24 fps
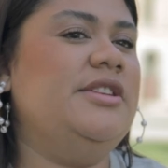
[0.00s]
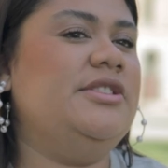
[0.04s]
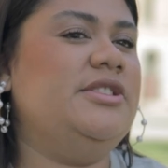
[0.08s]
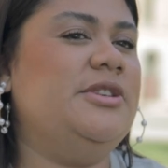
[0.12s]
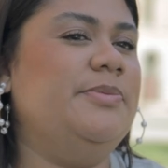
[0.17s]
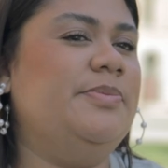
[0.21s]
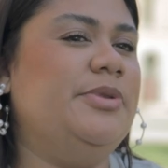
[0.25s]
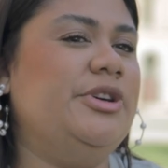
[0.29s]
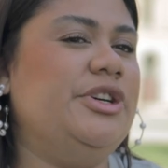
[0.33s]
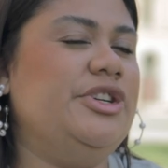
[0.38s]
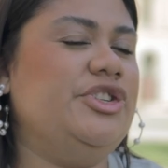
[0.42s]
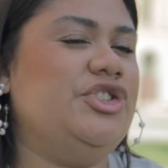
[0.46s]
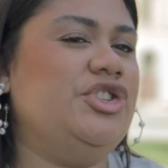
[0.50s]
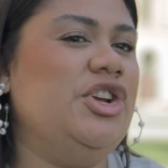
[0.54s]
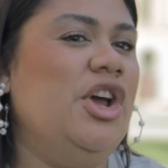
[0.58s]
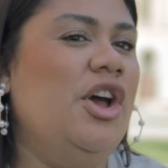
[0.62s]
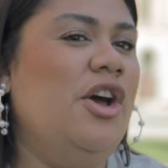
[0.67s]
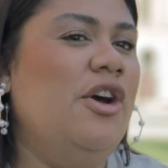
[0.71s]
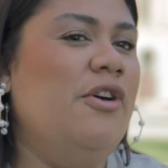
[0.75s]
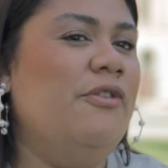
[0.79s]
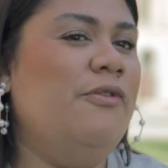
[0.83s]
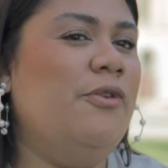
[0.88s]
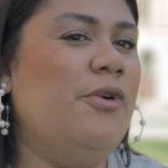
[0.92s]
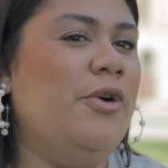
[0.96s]
to push
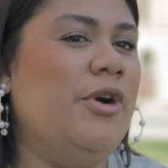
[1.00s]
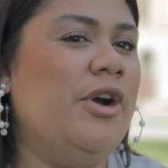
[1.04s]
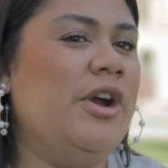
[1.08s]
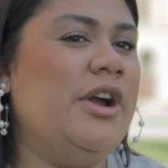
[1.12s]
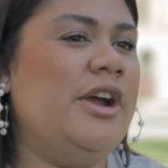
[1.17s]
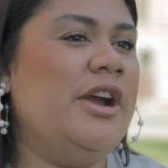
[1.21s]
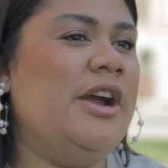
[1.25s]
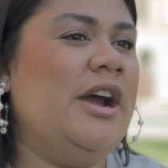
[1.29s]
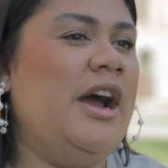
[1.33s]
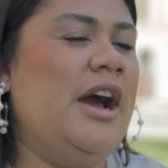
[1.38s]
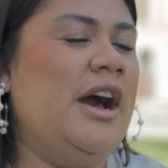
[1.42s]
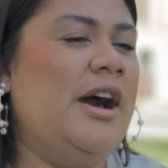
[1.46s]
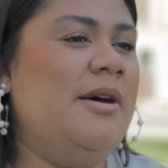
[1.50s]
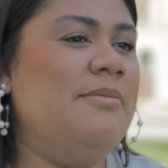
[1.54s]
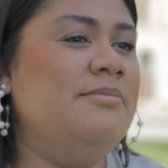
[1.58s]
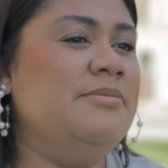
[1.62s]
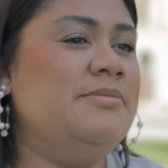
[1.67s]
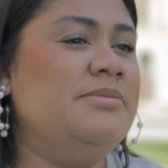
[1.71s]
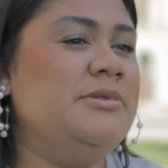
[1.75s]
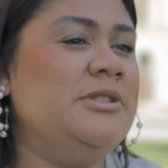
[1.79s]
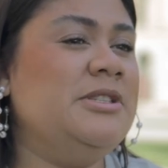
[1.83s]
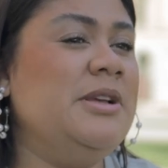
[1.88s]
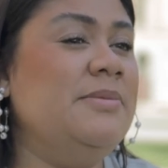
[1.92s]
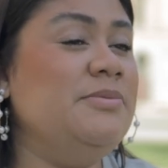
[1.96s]
for
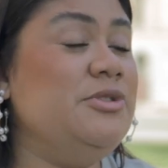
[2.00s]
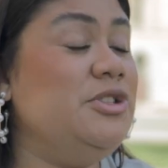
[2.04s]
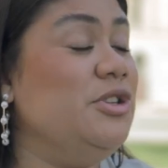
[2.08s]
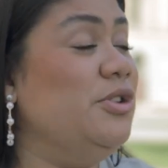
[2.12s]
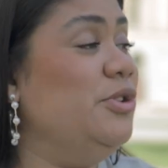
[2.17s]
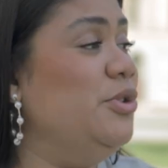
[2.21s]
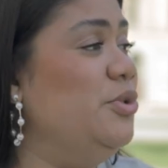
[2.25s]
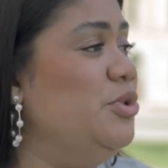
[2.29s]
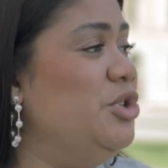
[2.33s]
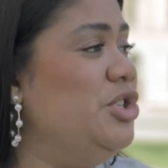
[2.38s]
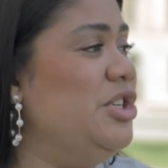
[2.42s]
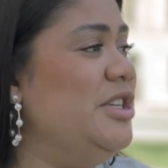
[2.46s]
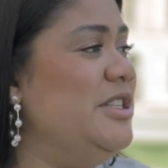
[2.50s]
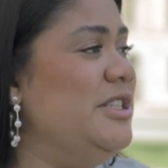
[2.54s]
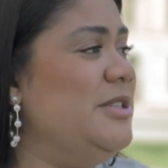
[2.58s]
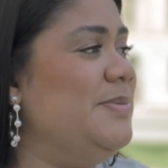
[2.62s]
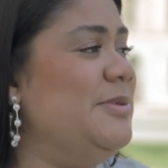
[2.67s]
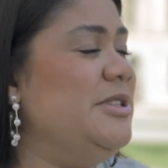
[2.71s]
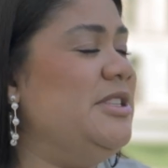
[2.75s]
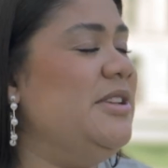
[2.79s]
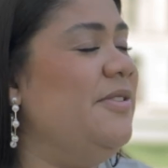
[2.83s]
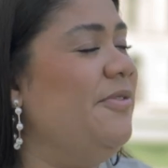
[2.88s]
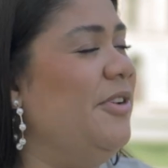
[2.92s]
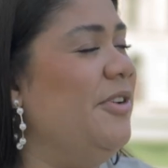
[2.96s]
some solutions,
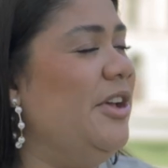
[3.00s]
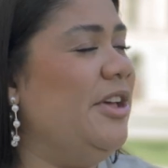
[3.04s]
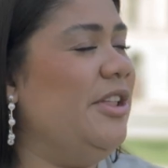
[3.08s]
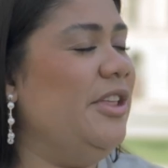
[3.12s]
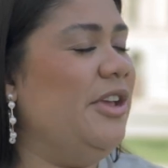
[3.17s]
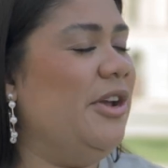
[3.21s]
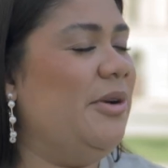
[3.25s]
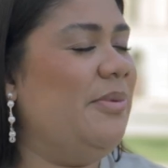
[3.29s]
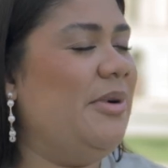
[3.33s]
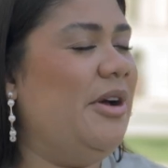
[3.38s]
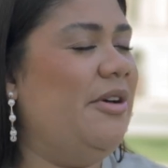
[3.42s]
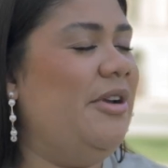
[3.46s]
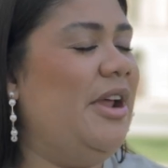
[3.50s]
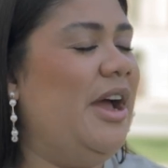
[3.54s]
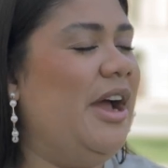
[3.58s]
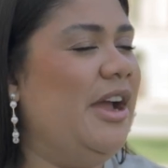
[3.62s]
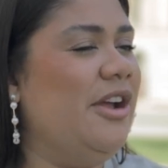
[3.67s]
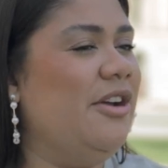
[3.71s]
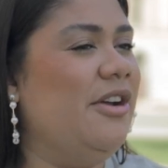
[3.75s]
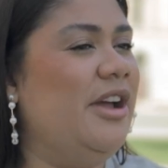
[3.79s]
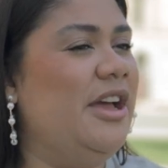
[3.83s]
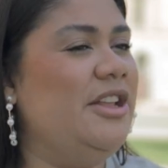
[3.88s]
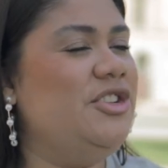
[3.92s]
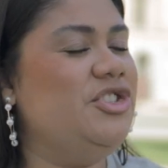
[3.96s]
specifically around
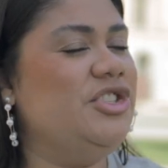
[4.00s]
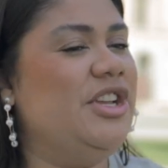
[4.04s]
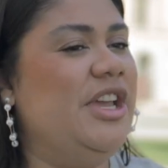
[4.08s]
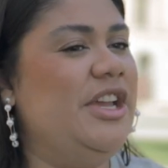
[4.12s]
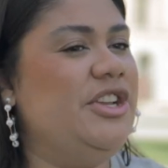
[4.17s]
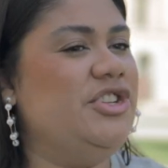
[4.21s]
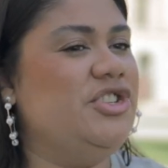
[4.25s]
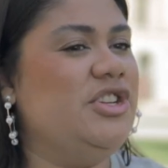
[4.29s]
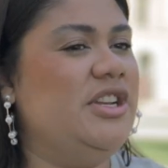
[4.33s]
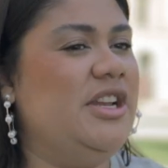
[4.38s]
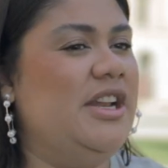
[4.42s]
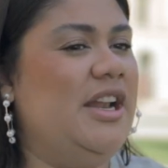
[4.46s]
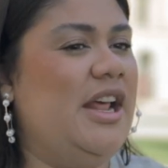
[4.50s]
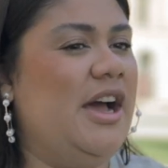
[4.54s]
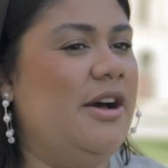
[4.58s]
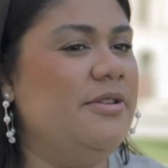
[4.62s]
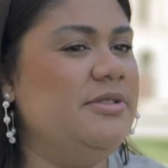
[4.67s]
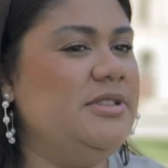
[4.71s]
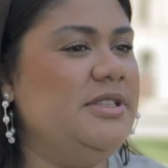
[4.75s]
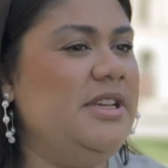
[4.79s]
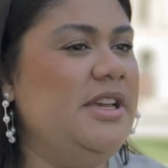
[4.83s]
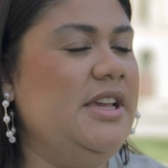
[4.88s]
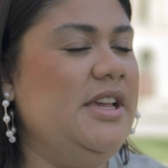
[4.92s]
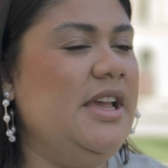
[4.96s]
higher education and
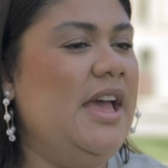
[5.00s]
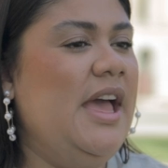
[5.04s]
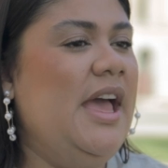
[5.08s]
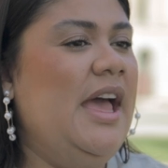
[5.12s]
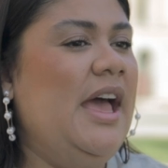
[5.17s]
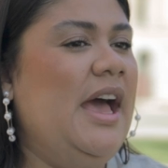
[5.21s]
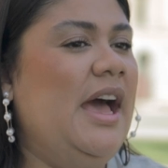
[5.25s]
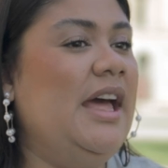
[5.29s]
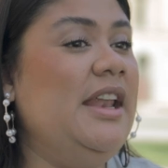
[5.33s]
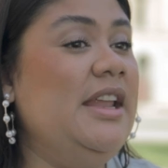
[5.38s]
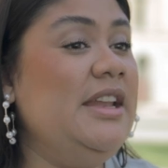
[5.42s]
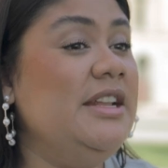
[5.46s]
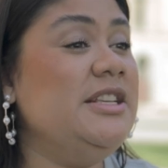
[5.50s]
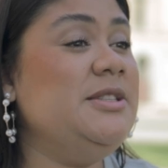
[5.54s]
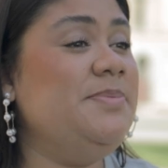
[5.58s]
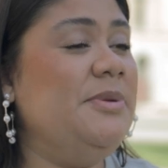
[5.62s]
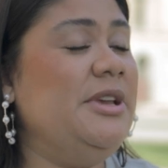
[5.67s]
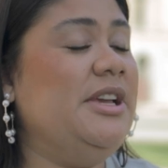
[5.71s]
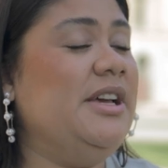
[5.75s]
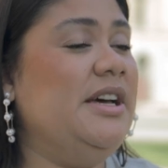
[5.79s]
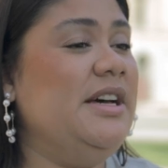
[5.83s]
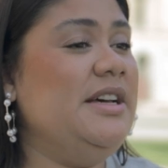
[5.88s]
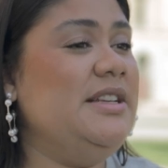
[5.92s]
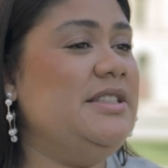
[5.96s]
housing. And it is
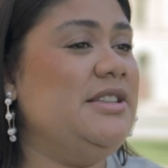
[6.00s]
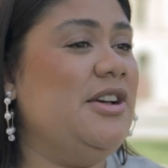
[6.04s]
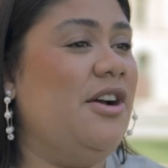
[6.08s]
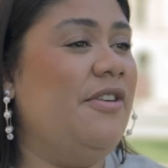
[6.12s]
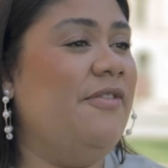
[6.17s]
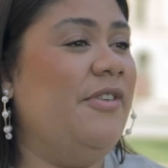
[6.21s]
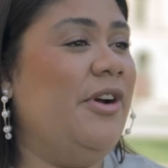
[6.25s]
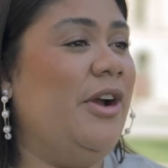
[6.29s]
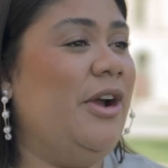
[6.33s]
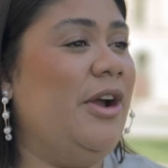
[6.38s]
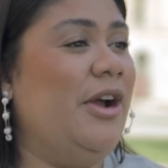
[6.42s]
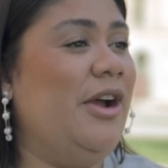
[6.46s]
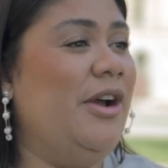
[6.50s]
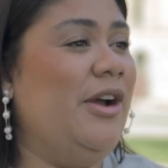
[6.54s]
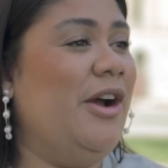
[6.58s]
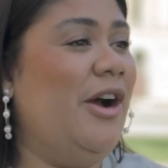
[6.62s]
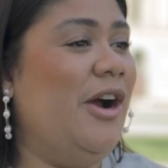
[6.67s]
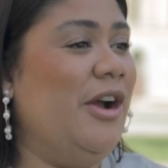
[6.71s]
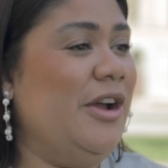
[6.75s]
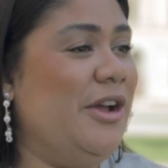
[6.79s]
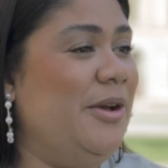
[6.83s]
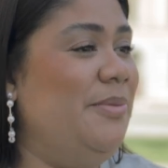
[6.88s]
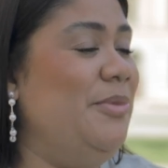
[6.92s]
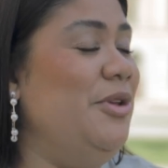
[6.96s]
because of
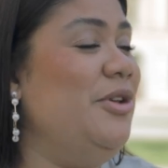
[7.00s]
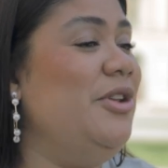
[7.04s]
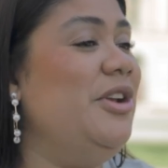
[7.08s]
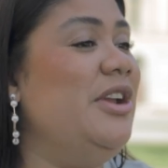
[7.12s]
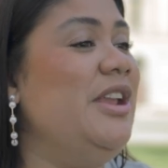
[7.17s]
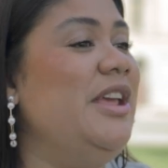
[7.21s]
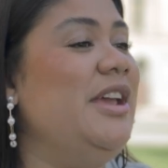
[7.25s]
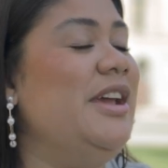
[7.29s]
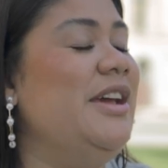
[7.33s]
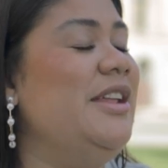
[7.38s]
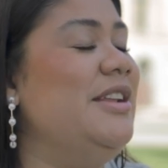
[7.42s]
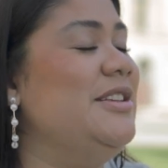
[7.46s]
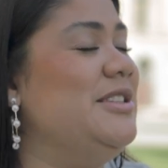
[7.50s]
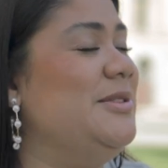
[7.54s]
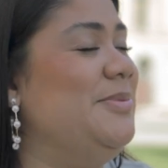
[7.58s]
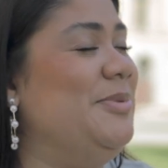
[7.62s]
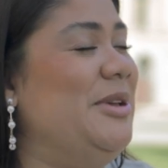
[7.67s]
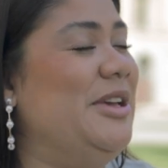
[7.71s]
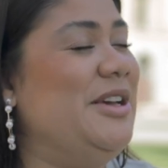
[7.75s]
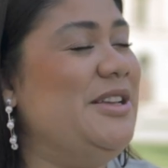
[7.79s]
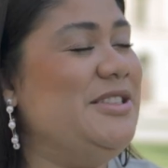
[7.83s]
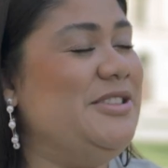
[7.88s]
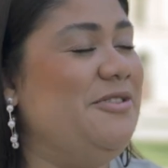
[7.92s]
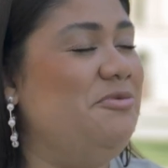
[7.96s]
our community. It is
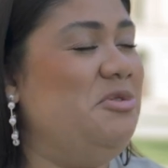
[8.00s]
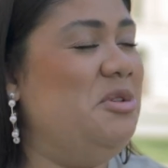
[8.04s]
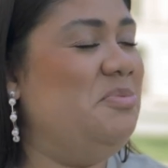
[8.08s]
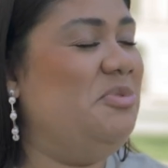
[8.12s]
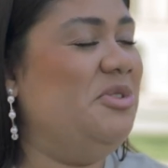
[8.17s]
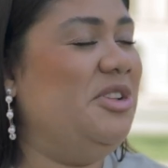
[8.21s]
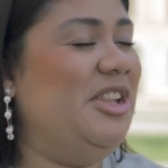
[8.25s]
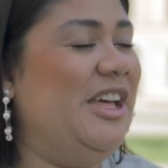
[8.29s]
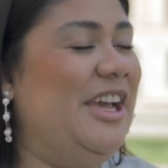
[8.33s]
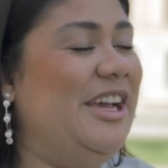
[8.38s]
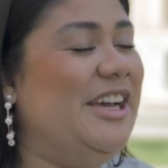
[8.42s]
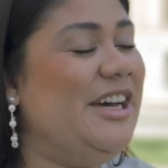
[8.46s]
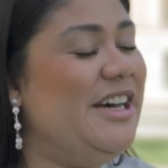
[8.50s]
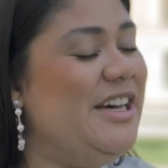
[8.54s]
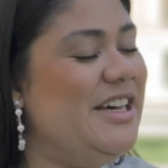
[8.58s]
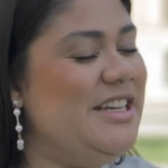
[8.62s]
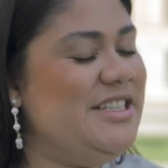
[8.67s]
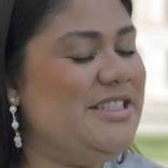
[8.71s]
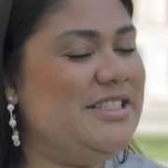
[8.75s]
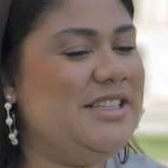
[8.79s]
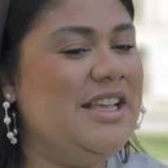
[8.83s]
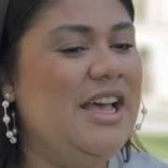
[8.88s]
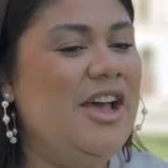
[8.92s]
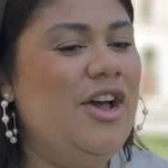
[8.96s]
because of people like
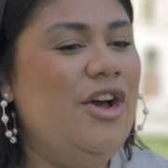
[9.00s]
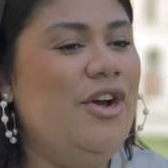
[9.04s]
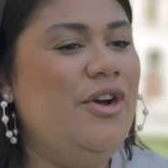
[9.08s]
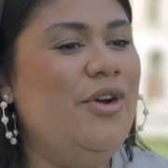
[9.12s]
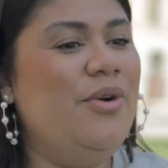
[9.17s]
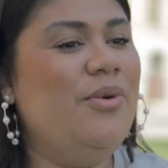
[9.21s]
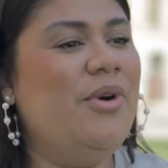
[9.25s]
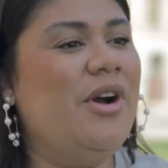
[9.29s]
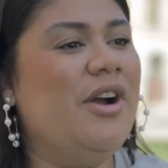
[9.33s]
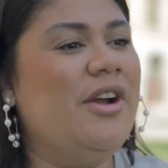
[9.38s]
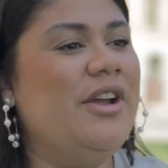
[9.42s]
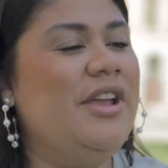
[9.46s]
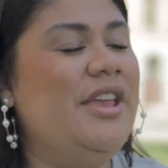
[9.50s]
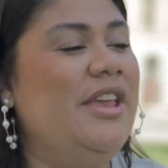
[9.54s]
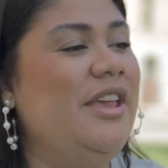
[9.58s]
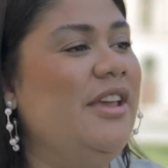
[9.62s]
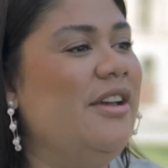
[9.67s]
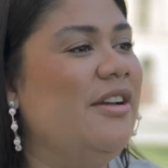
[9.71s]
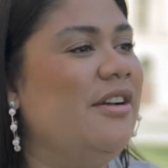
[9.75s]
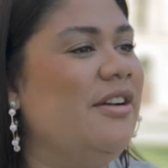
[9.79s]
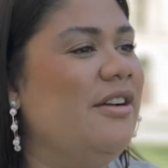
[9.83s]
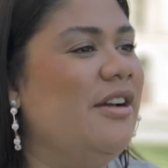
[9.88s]
us who are here